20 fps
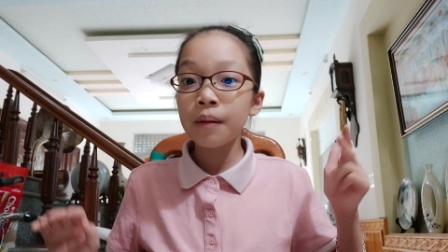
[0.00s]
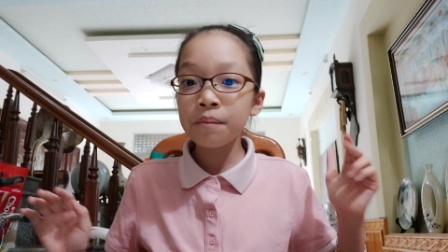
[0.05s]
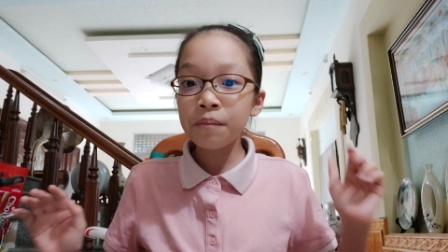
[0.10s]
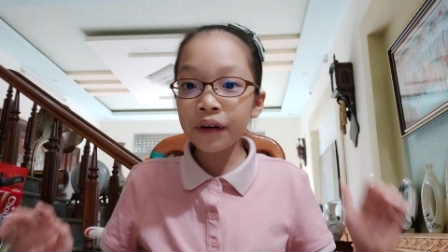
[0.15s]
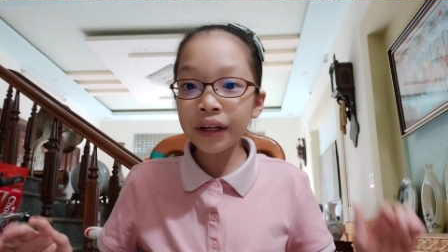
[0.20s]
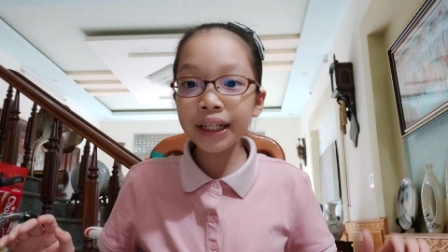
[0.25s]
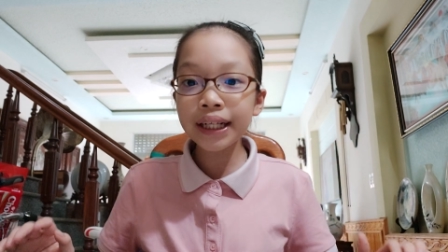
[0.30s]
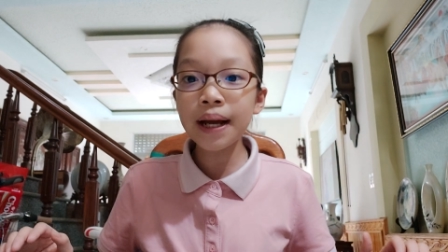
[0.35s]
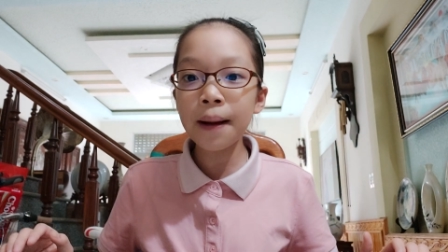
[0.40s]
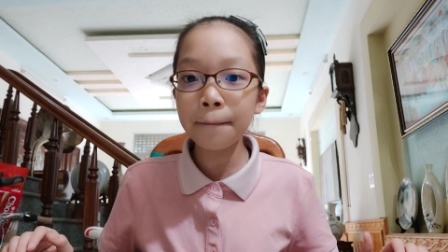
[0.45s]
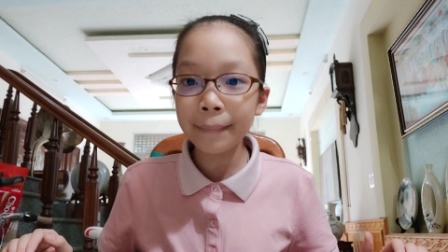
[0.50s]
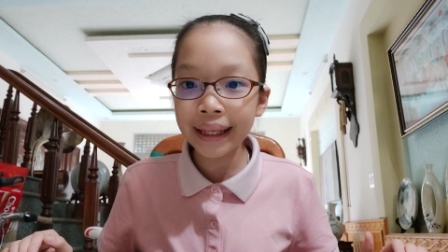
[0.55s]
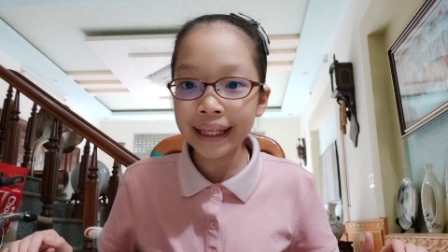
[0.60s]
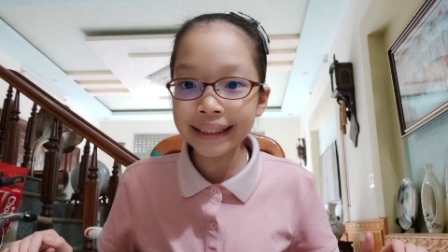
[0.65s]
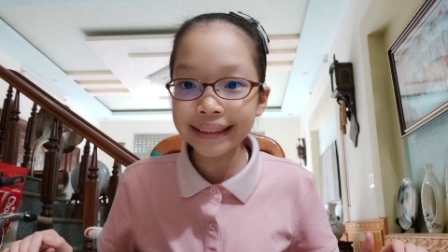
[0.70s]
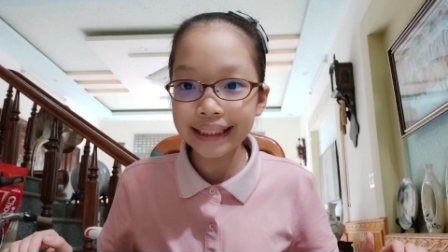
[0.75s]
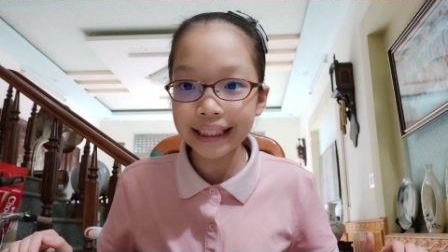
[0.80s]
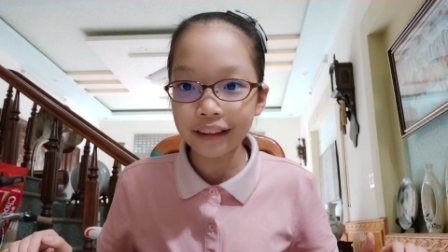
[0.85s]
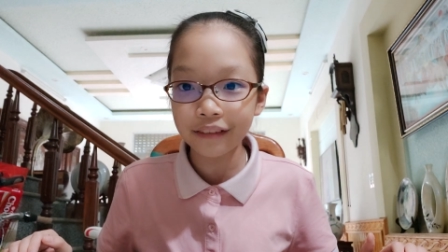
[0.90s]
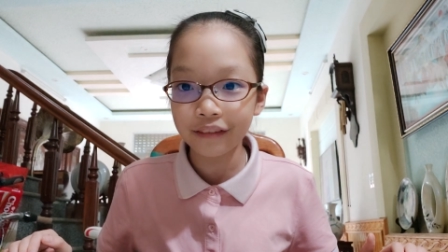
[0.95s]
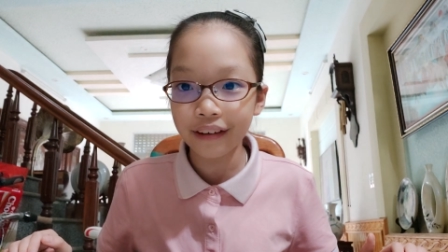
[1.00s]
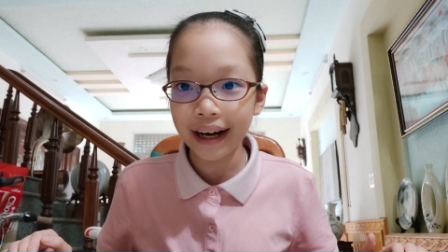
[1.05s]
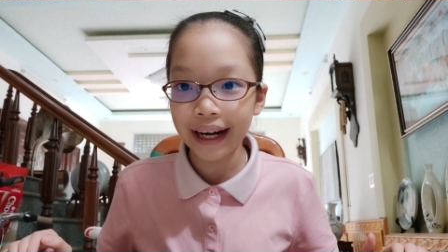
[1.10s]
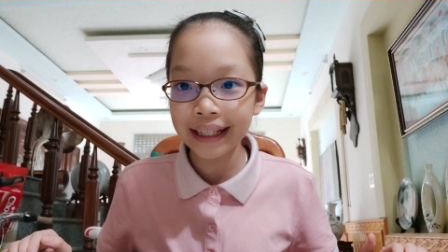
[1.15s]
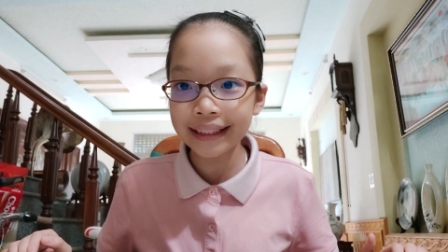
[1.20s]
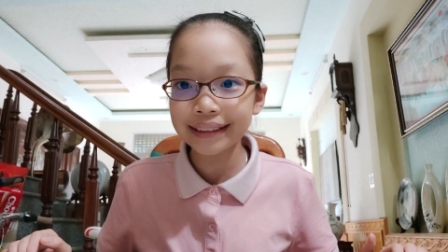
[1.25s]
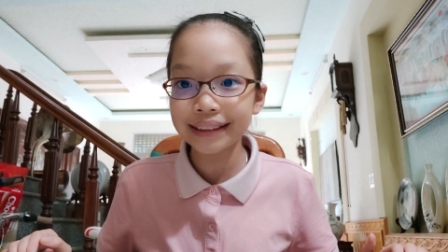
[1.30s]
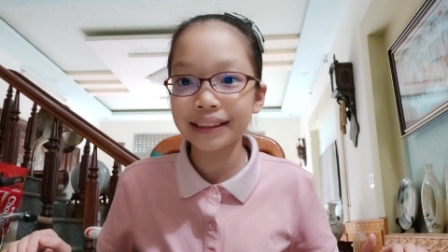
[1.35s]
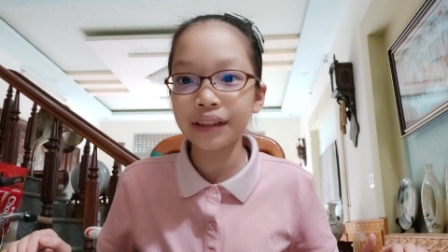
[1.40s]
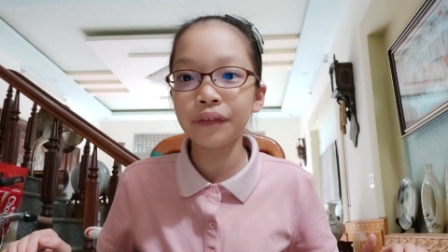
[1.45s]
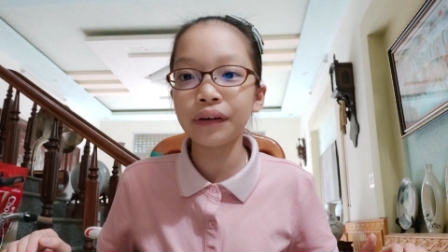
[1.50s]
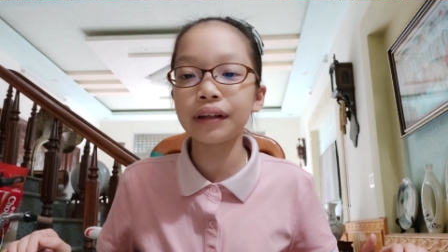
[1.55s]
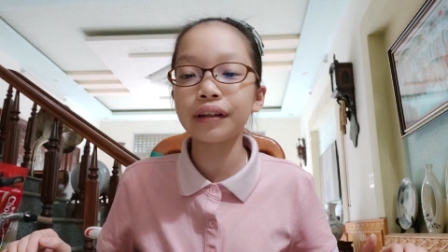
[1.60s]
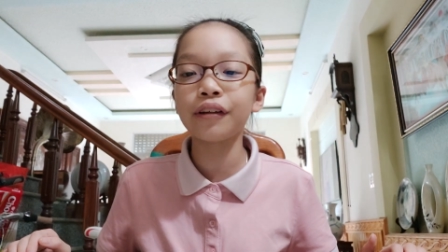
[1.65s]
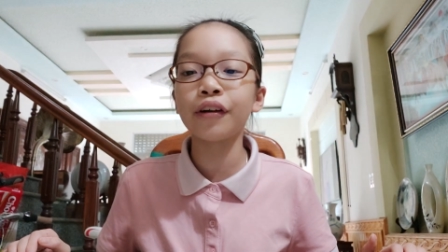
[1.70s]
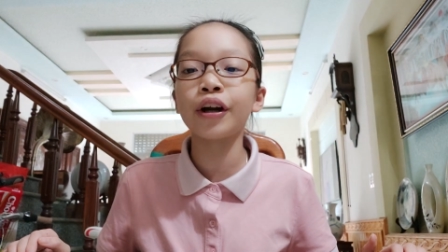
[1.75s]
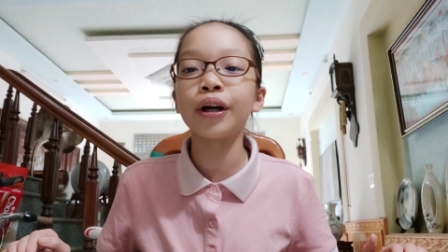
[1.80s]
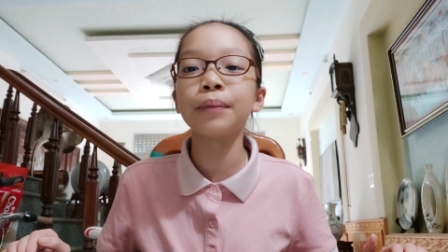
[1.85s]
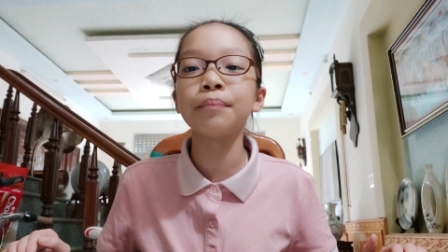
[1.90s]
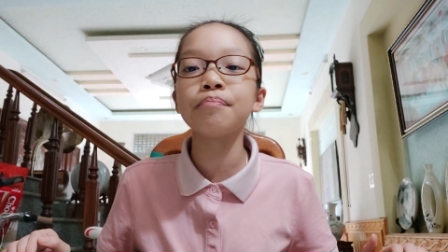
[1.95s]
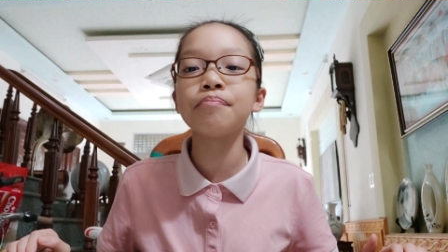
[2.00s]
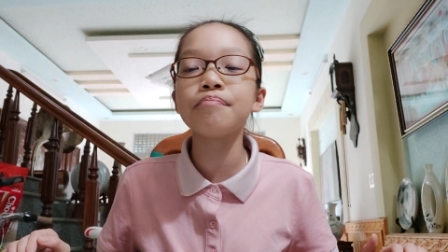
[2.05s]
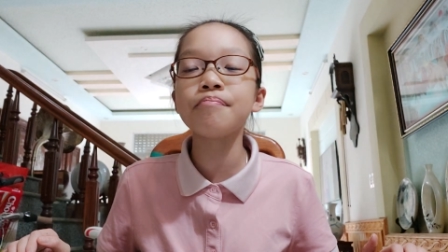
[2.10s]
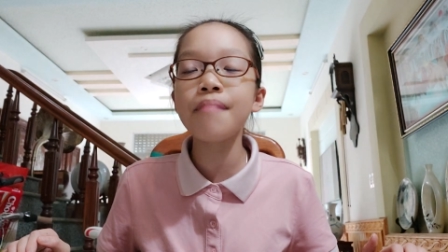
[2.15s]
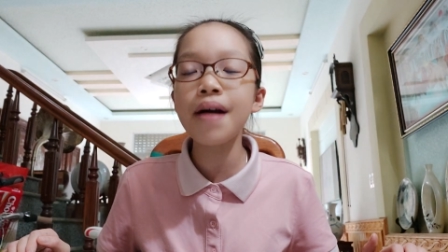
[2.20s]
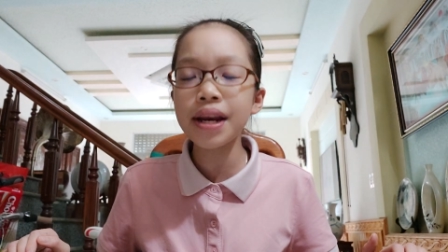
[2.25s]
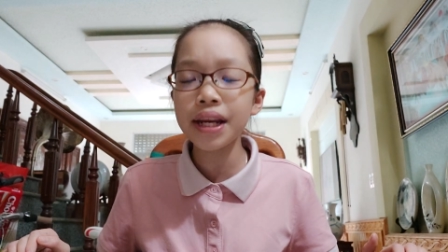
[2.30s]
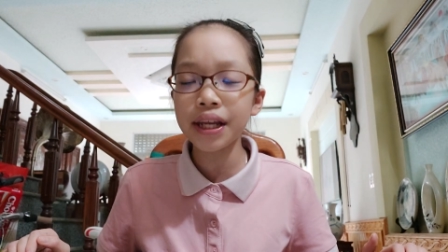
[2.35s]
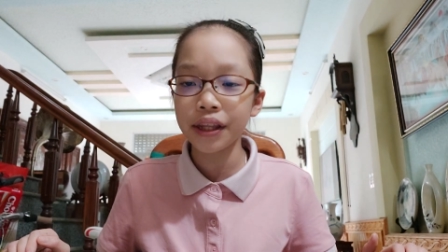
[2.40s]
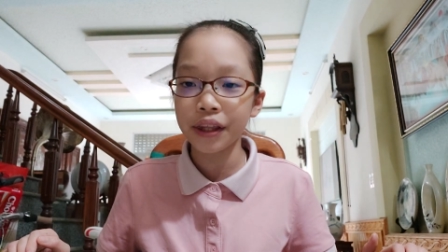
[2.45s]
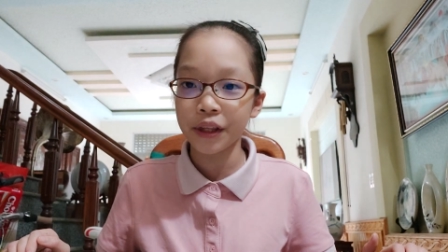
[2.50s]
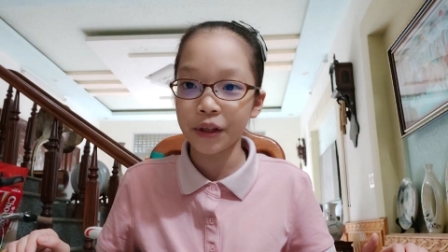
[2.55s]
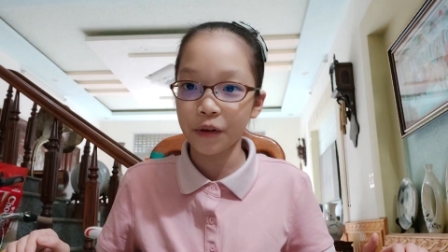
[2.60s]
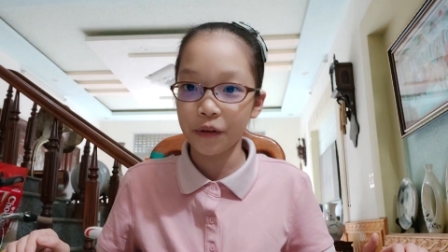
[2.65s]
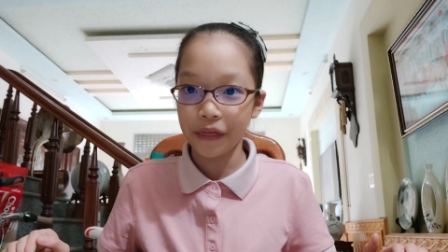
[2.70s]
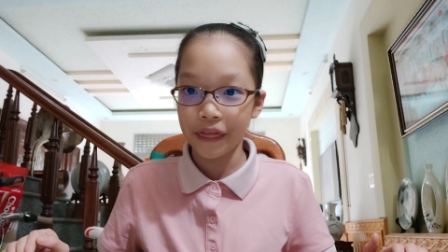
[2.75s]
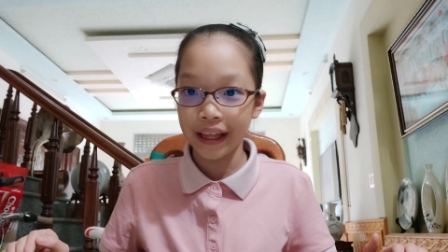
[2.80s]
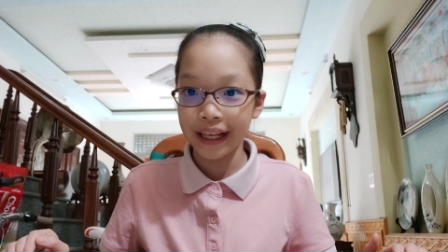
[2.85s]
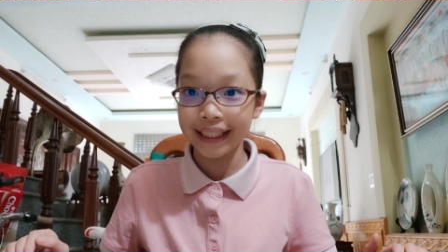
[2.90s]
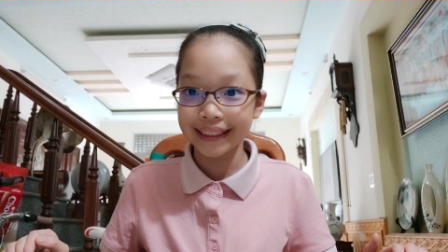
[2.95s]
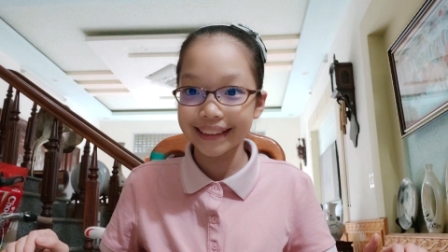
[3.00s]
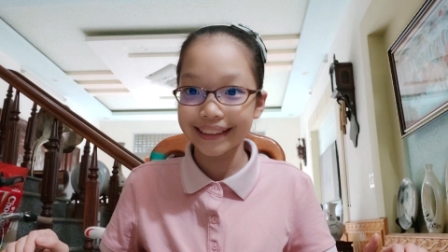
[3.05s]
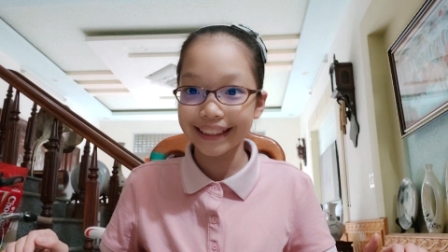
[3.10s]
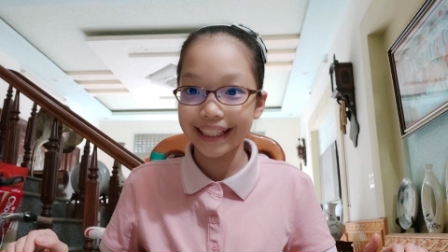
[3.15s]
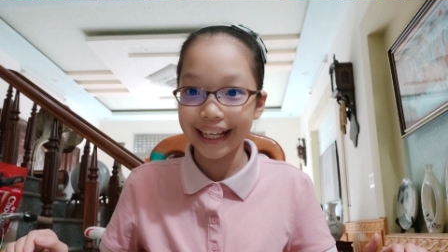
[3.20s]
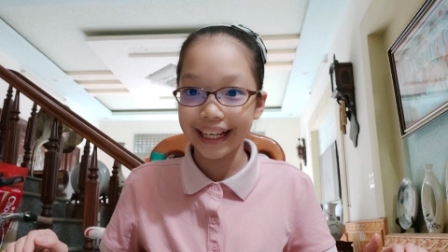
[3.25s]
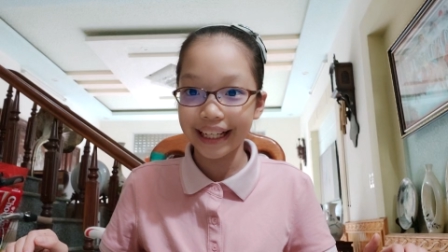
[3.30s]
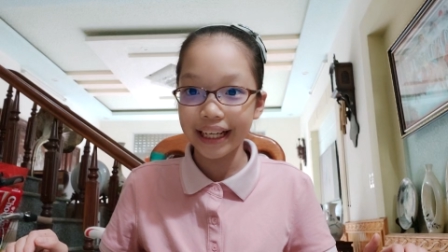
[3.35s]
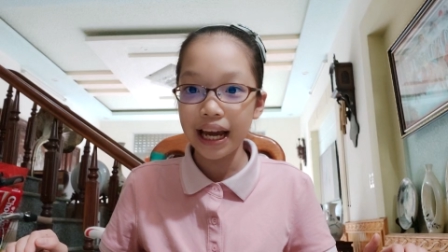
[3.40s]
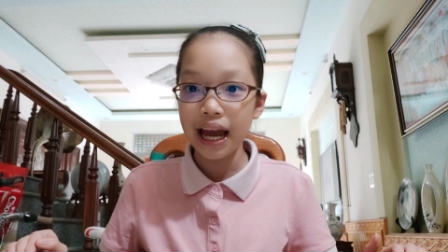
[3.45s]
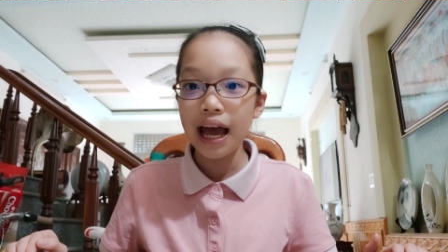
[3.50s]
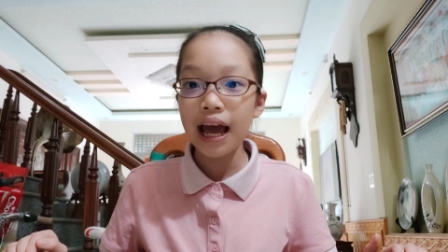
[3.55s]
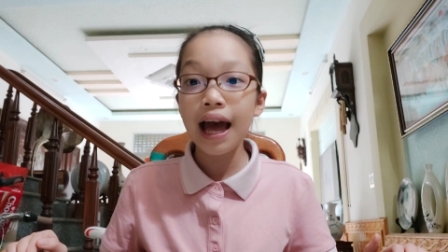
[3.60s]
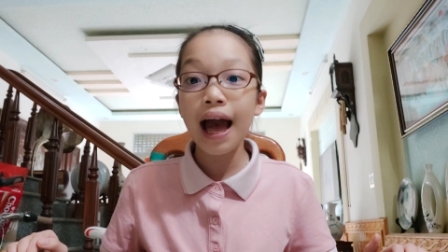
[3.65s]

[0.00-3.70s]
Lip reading: Pretty amazing, right? So we learned many new things today.